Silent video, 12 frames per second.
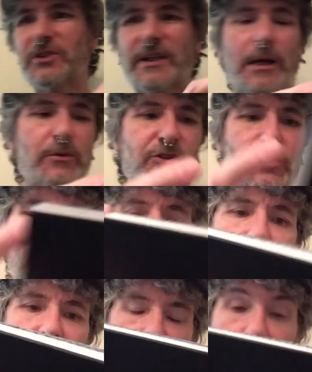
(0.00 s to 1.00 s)
like I was
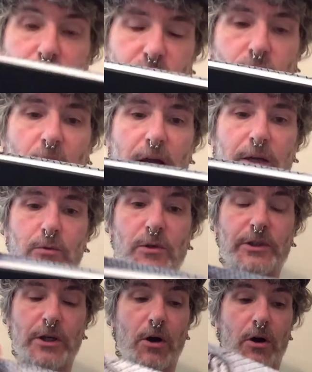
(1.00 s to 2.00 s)
scribbling. I was trying
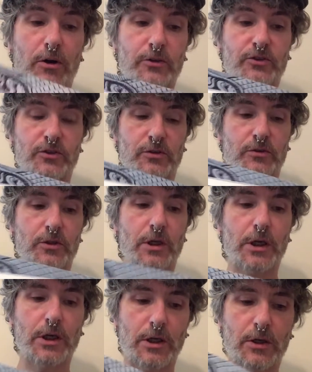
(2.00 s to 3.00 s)
really hard to
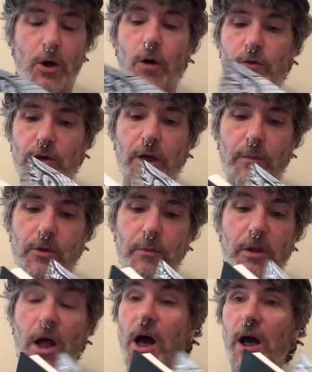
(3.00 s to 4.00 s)
overcome the
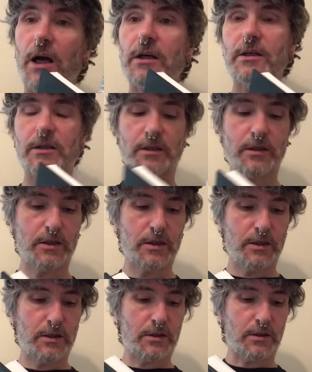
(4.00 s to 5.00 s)
block,
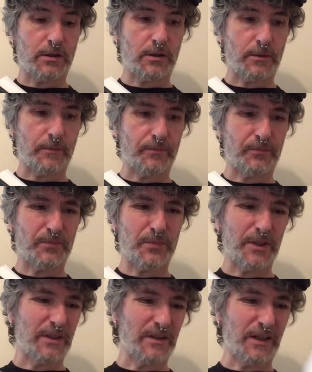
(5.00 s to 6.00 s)

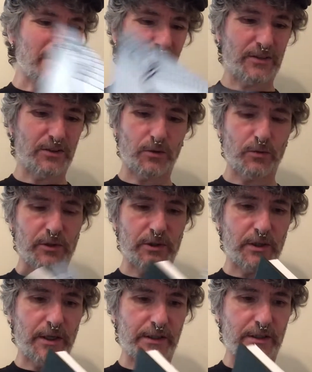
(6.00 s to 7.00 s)
but I don't really
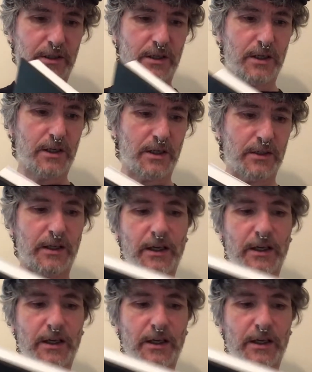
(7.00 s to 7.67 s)
like. And then